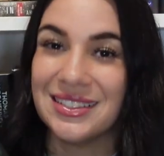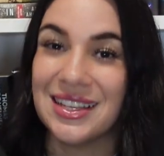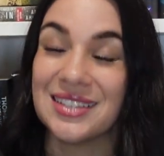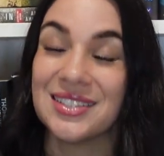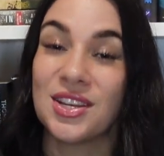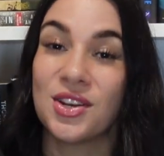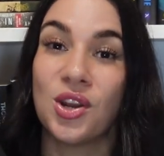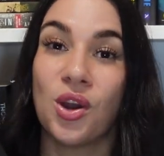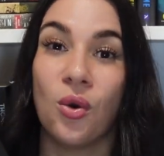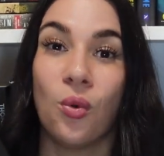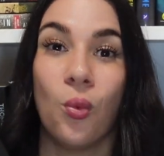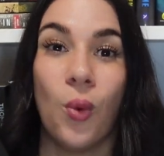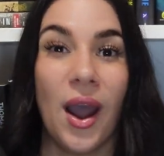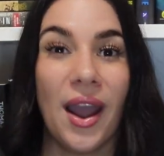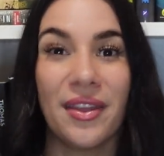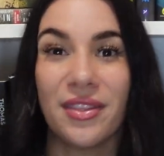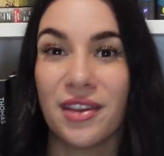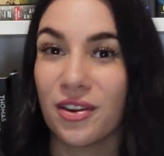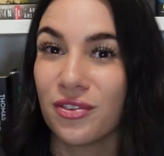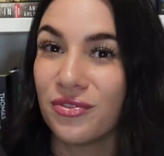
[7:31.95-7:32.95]
doesn't know
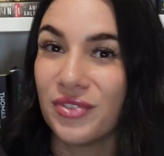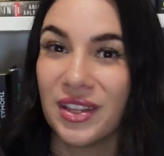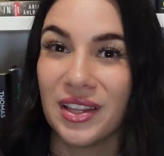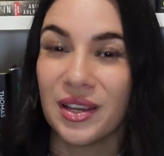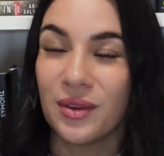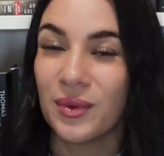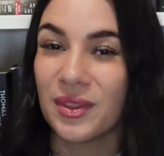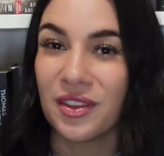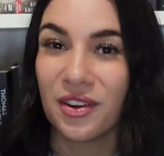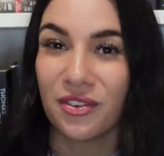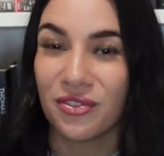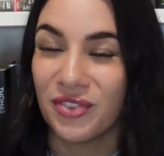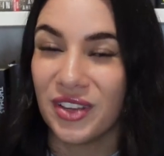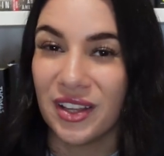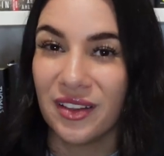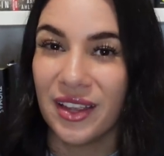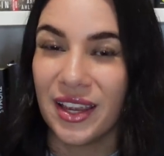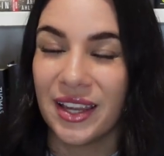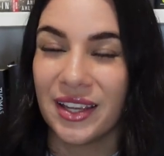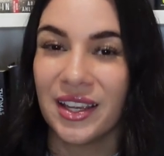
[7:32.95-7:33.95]
why they're feeling what they're
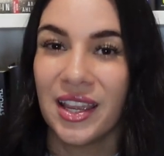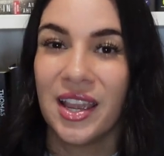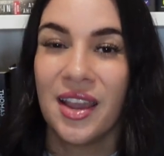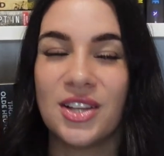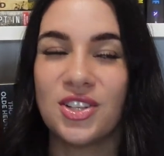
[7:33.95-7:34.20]
feeling,